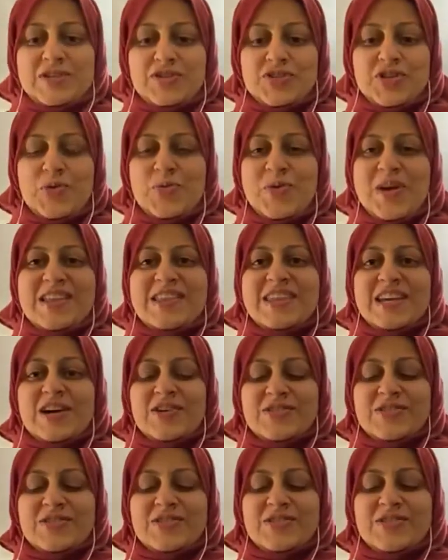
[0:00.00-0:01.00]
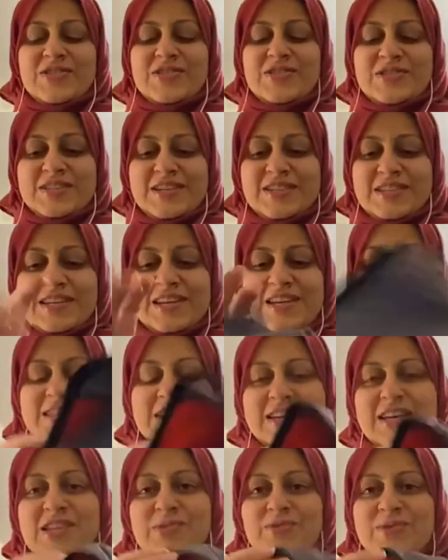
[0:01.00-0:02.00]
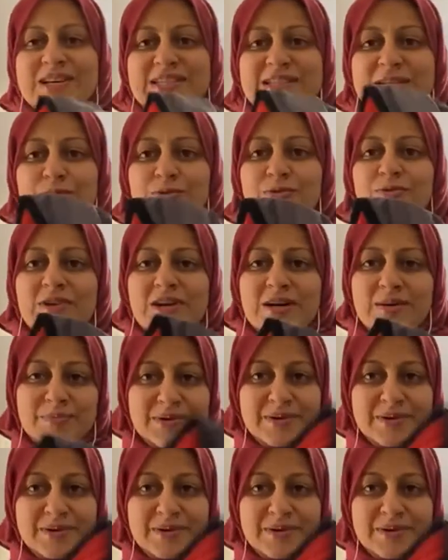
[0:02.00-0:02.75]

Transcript: but don't wear anything else underneath, otherwise it will rub.